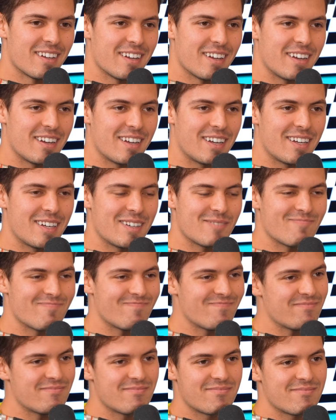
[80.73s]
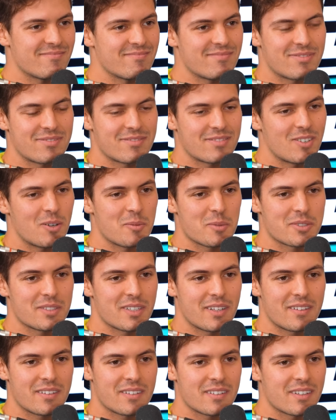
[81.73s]
Um, almost
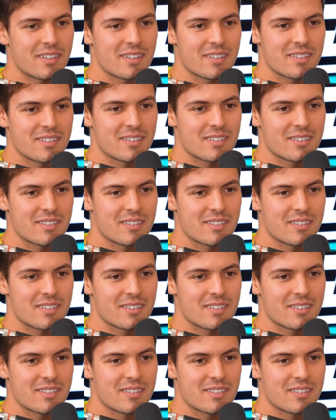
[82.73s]
nothing. Yeah.